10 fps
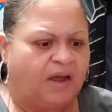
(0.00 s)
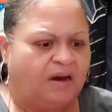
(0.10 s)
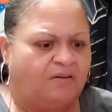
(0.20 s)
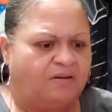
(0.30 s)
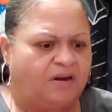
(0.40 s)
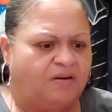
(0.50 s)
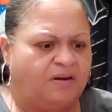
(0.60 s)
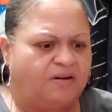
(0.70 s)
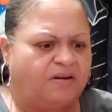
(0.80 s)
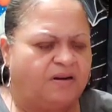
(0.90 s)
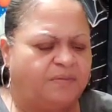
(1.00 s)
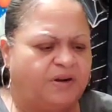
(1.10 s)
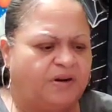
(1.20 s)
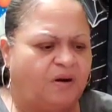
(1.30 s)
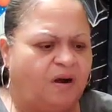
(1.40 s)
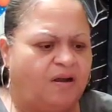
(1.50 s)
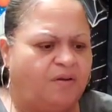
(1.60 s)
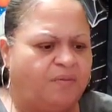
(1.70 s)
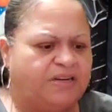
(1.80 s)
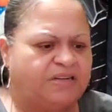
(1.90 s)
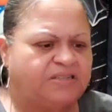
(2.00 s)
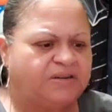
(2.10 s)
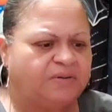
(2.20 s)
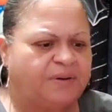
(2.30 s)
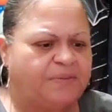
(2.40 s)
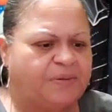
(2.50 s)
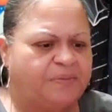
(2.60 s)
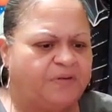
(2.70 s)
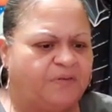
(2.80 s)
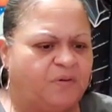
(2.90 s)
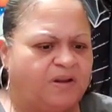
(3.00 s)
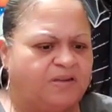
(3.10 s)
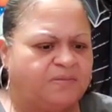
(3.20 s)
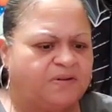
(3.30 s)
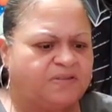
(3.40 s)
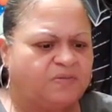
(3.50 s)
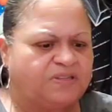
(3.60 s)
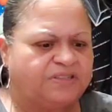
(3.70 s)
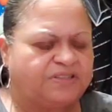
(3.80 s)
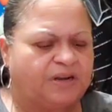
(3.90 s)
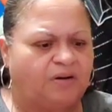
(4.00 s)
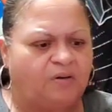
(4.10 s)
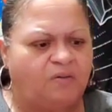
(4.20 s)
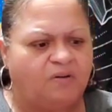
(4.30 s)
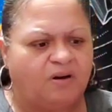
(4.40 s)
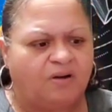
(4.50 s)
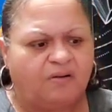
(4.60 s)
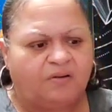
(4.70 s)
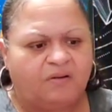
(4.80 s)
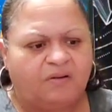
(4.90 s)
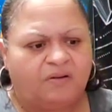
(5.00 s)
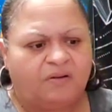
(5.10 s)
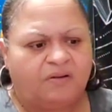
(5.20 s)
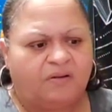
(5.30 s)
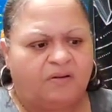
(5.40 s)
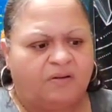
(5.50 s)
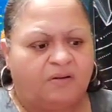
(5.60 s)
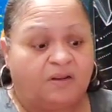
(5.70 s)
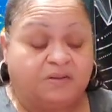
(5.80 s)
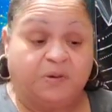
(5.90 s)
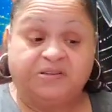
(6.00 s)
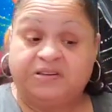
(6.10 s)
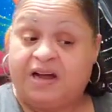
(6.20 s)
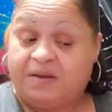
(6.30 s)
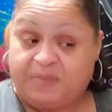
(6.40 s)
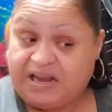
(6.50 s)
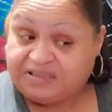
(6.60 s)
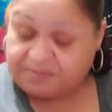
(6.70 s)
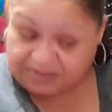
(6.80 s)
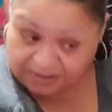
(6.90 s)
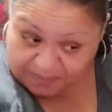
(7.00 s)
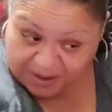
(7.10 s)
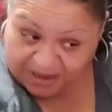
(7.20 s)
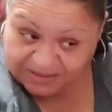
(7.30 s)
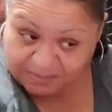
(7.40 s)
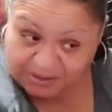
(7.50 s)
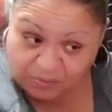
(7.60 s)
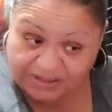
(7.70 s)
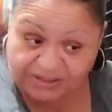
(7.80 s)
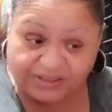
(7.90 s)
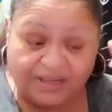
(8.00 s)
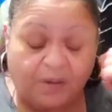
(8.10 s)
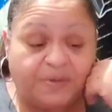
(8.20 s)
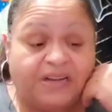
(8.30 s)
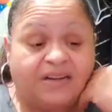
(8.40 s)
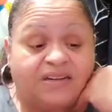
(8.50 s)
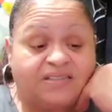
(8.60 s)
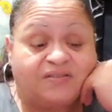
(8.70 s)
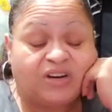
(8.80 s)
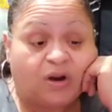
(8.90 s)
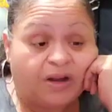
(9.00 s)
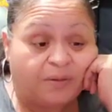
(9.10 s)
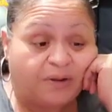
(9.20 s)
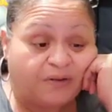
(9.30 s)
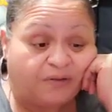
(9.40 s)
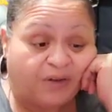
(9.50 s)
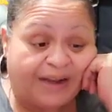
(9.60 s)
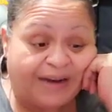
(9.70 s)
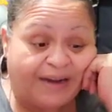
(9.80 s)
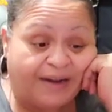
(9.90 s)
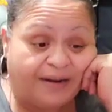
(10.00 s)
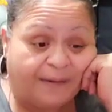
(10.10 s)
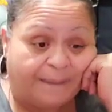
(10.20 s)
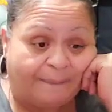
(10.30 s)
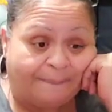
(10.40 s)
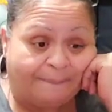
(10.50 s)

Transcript: I don't know. And there could have been an argument, disagreement before this person went to jail or this person could, poss could have possibly went to jail because of an argument or fighting here.